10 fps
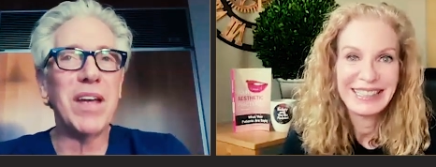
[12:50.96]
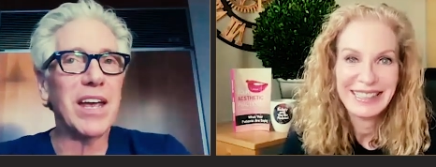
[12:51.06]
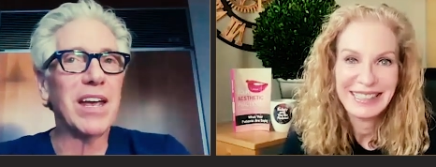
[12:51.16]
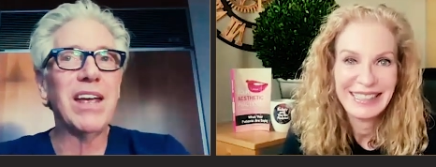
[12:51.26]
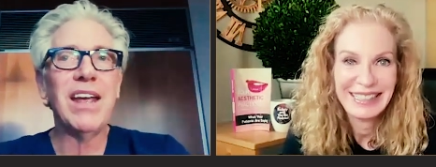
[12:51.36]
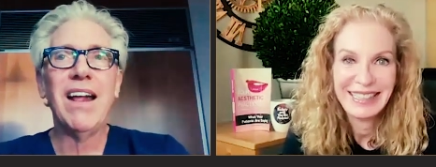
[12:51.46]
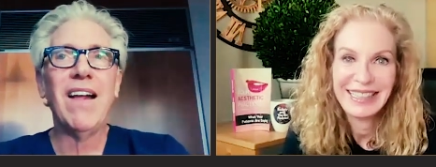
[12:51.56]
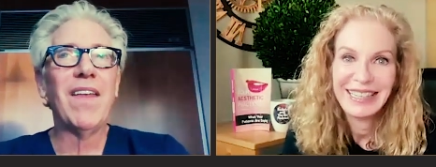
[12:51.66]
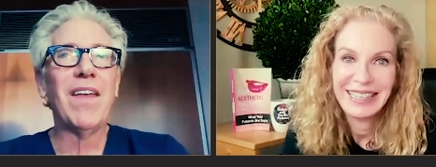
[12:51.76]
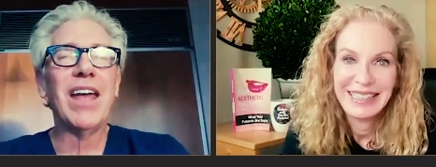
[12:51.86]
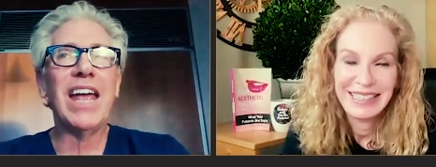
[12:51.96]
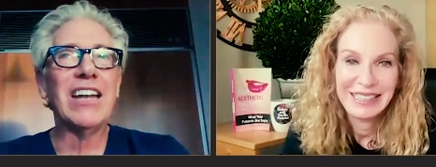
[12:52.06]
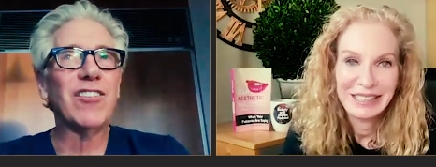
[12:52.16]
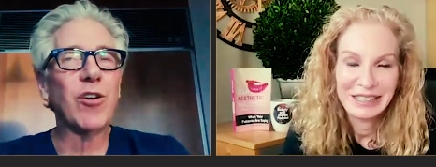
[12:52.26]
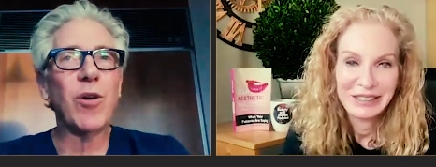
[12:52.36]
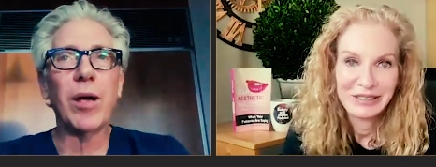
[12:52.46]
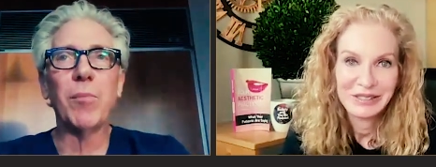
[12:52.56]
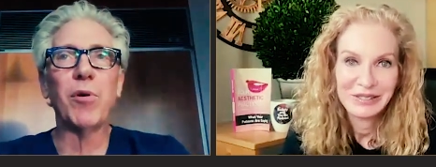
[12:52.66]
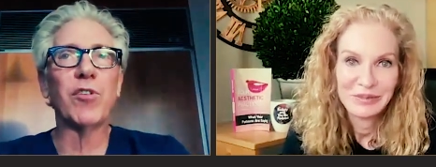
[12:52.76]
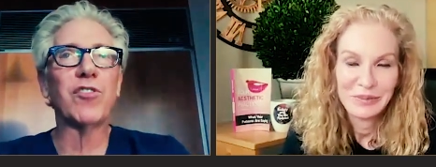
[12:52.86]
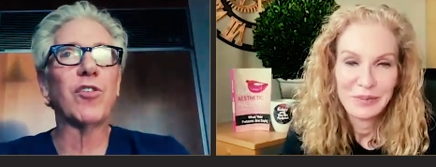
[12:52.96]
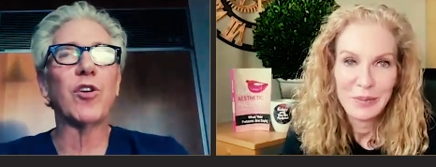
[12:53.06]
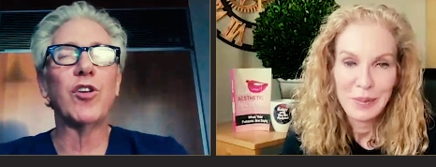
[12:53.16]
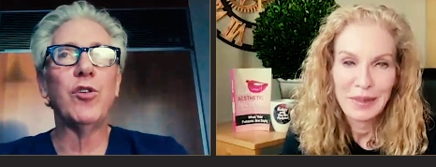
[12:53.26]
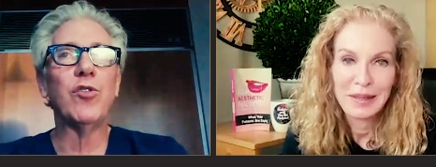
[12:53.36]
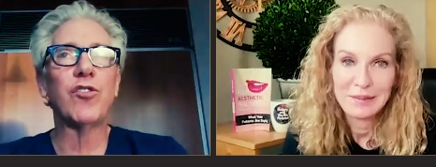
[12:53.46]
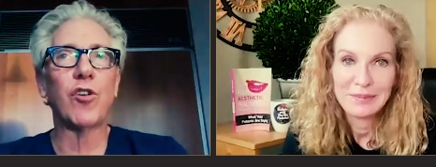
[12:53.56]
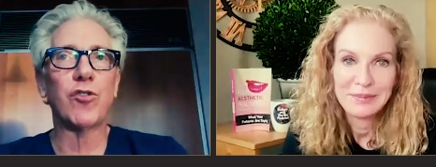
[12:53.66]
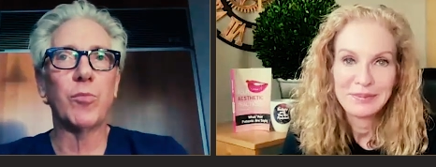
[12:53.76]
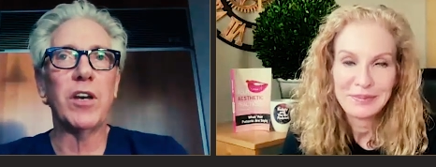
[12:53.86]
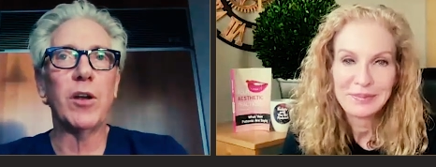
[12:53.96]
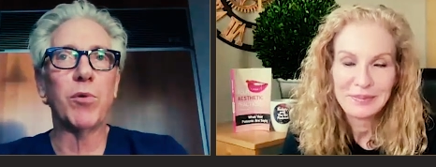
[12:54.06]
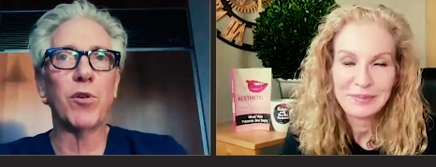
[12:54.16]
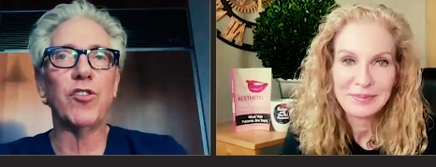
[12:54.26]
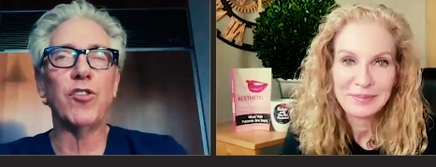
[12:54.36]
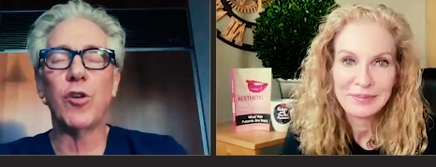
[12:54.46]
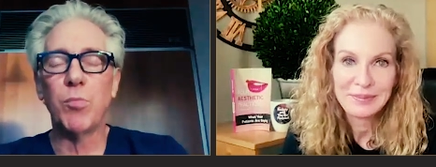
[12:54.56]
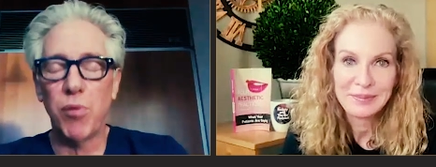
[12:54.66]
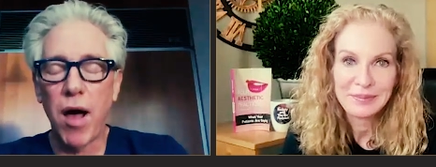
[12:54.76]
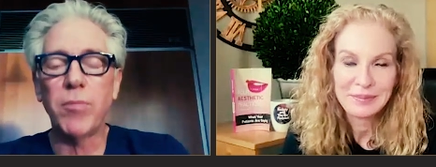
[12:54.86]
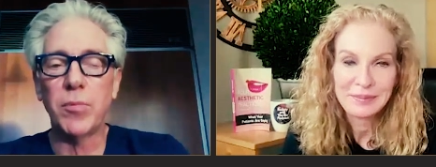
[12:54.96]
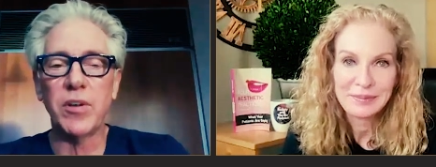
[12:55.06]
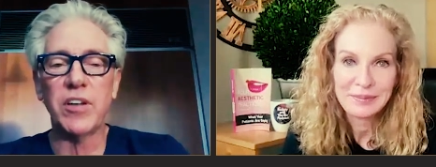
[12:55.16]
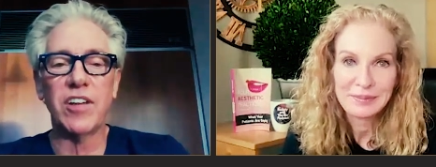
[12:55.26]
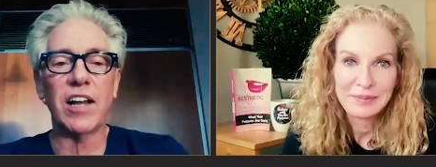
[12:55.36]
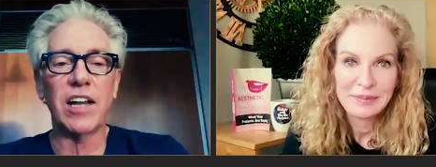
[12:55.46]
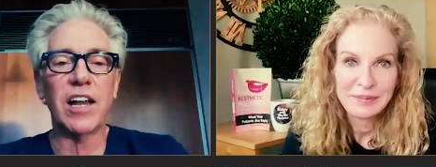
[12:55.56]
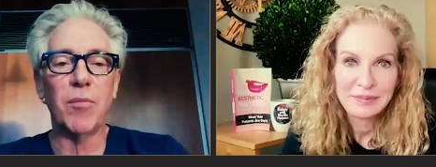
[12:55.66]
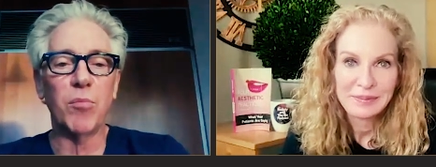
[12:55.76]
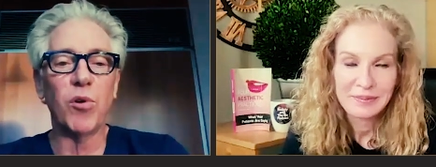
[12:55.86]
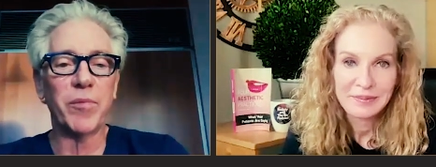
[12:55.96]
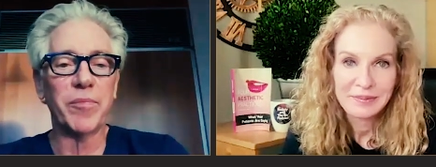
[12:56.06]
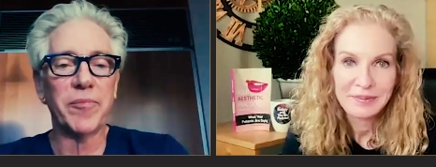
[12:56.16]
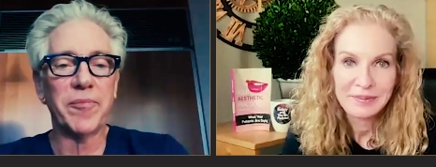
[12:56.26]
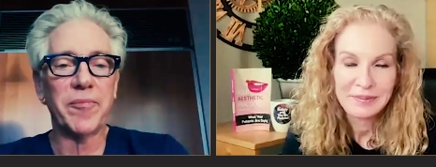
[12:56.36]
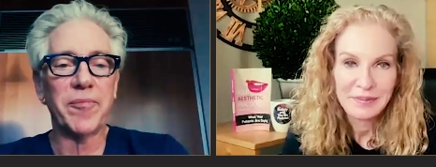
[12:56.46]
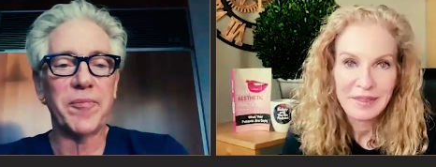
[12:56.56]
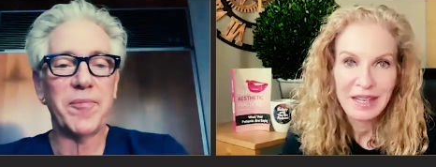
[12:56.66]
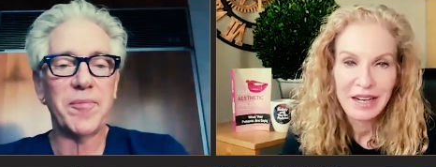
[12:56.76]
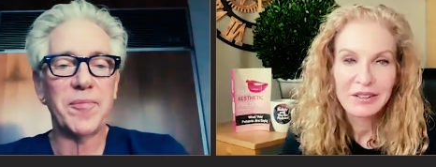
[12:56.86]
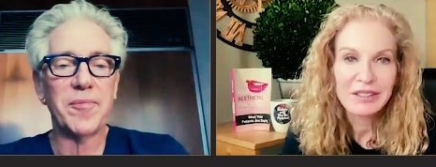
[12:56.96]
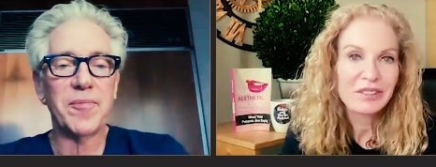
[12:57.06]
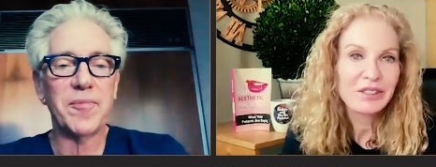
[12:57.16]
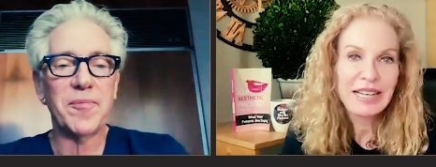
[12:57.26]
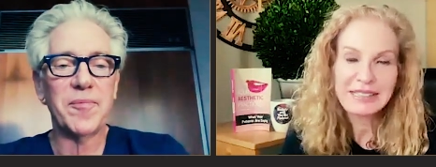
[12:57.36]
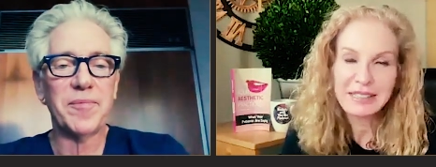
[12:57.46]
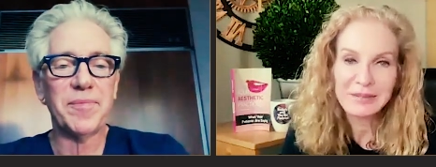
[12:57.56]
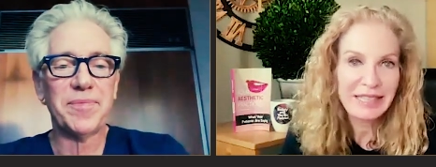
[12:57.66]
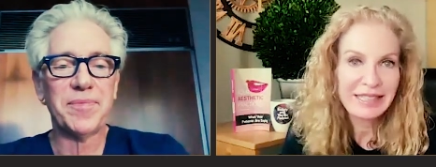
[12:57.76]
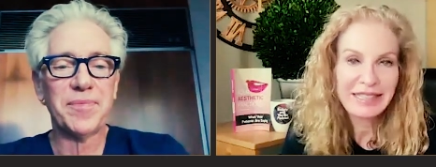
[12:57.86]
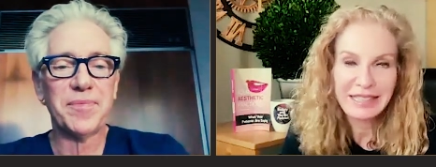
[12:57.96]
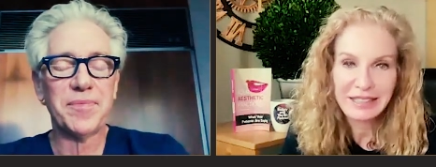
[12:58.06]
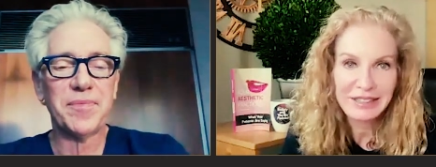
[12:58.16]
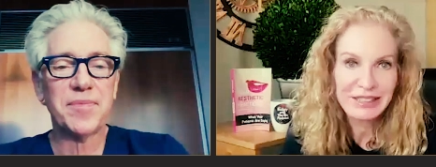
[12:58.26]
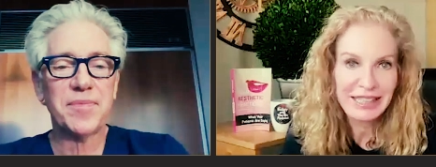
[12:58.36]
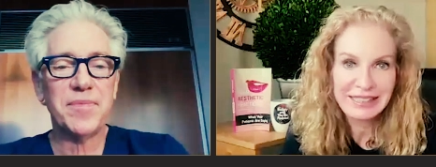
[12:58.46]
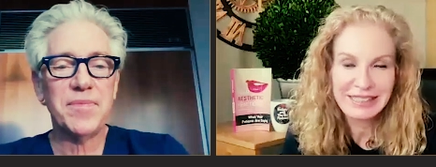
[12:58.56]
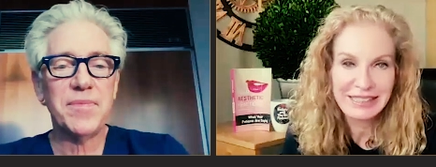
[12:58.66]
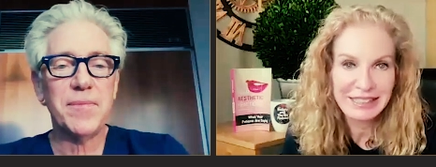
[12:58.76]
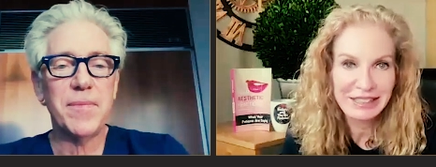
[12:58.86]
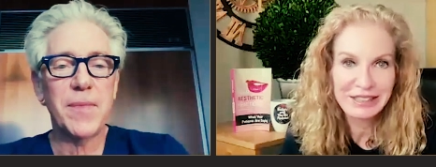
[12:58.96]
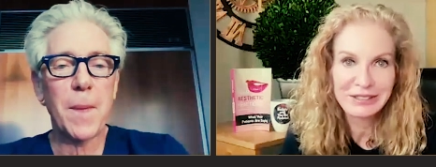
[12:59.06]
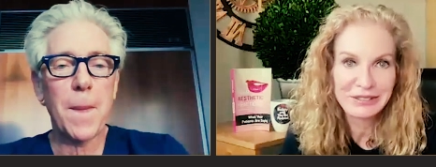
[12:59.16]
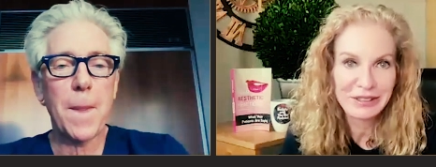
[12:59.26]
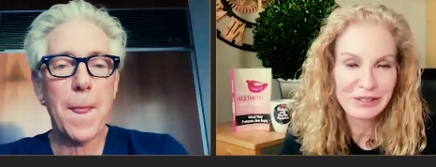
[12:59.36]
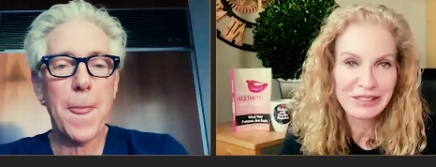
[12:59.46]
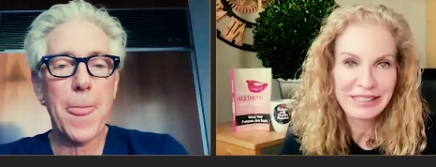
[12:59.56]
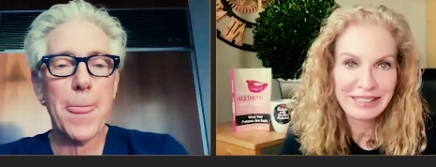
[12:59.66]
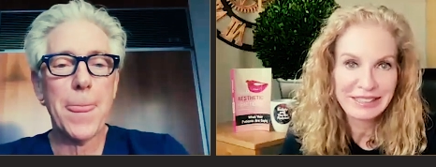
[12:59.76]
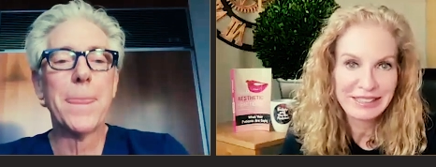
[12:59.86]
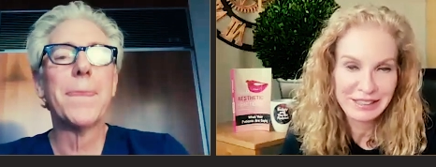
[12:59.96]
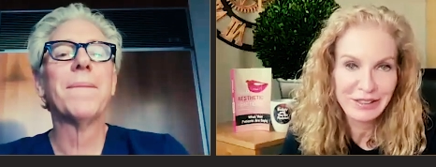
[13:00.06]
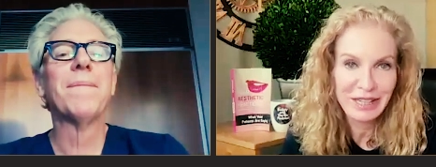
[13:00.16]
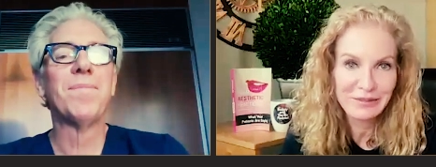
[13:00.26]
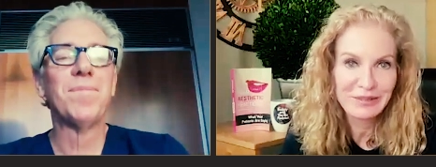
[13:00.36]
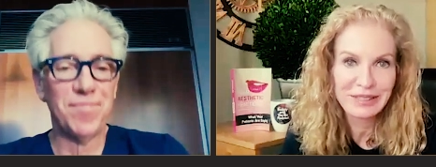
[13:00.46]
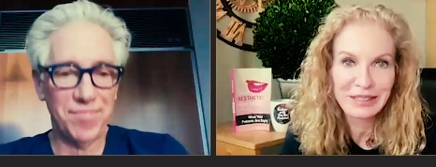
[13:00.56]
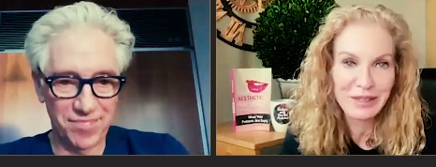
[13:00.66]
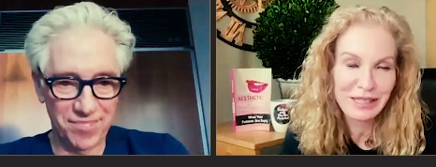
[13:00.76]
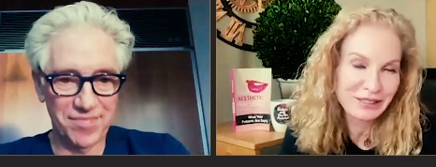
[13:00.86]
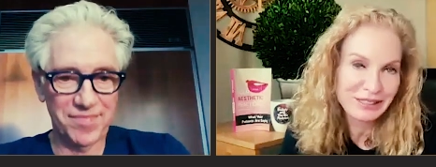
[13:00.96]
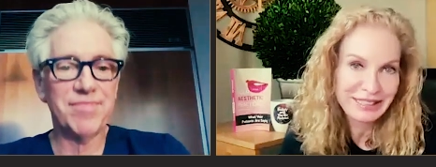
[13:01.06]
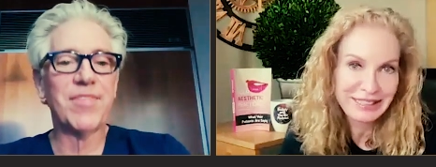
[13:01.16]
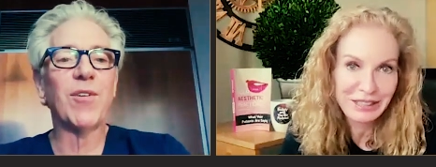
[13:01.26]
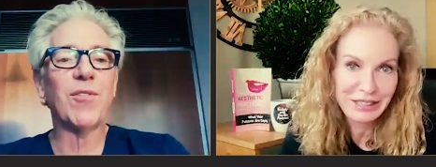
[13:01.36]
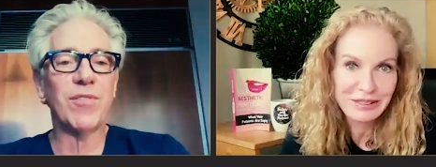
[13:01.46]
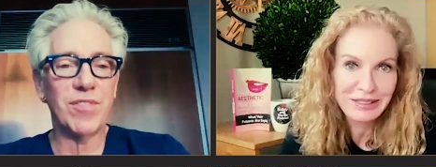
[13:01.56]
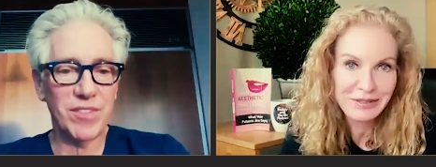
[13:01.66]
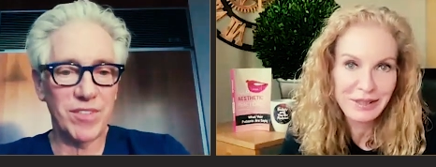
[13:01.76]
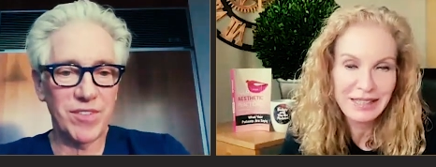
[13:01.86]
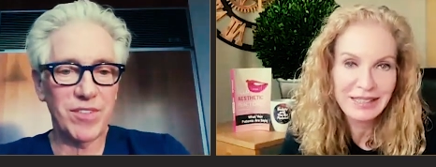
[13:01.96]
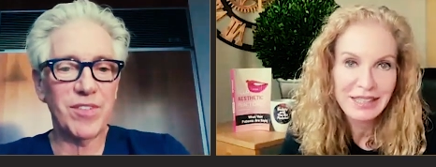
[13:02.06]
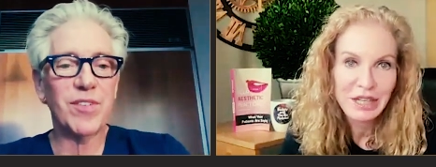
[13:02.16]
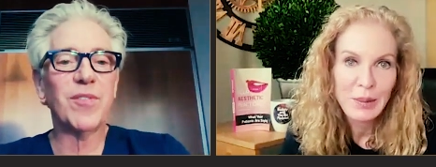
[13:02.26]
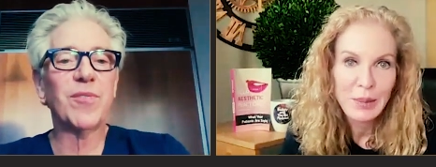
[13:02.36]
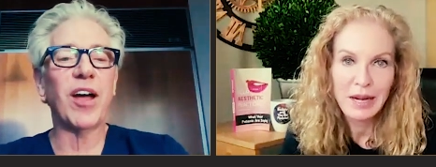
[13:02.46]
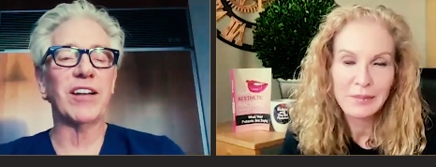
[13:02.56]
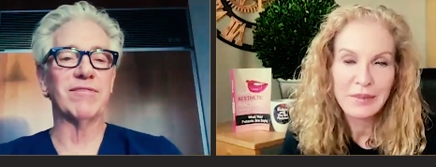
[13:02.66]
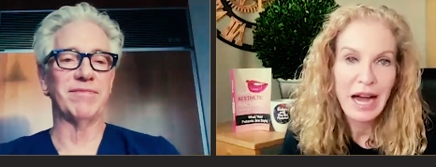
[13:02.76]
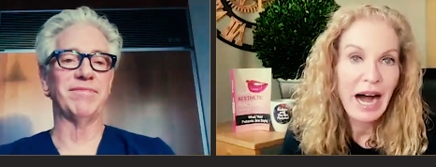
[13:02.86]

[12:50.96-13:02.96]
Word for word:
Speaker 1: big Instagram person or a huge social media person, you could probably sell a lot more.
Speaker 2: Or if you had some kind of killer esthetician who knows Instagram really well or TikTok really well, right.